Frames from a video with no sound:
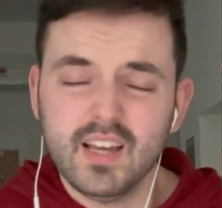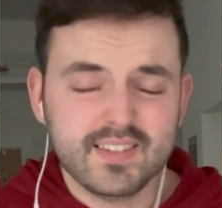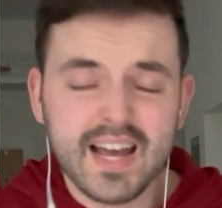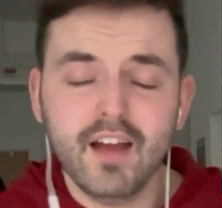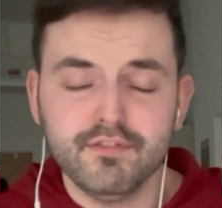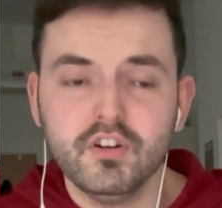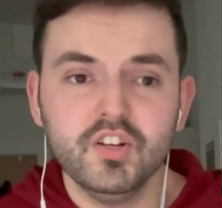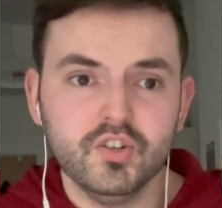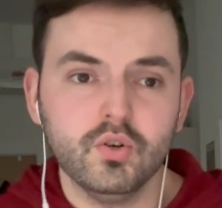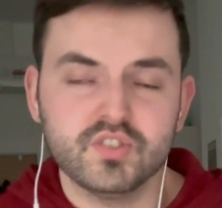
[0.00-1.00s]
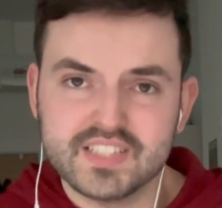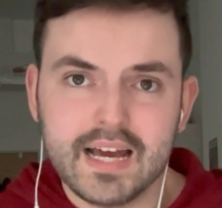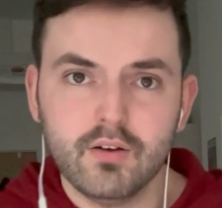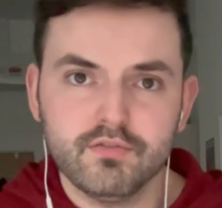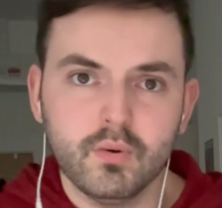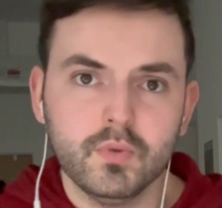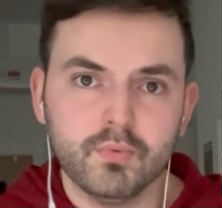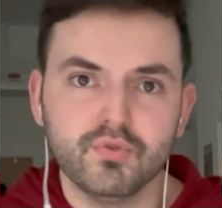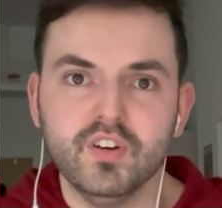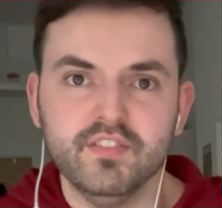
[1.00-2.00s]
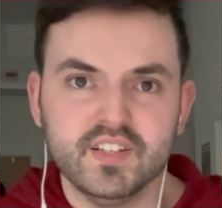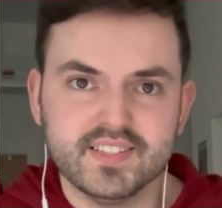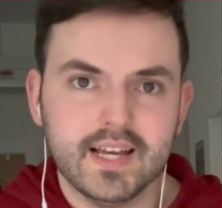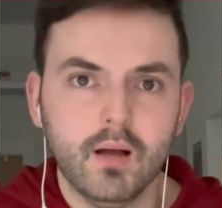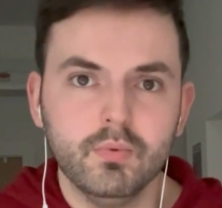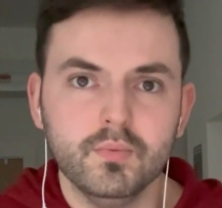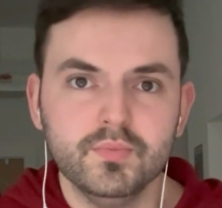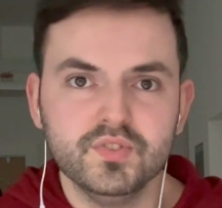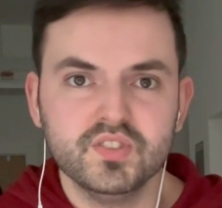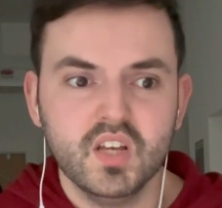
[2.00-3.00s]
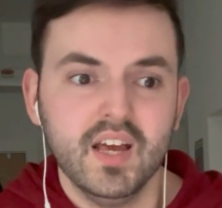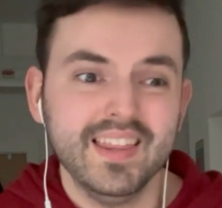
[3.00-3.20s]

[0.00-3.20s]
divert your sound from your previous albums,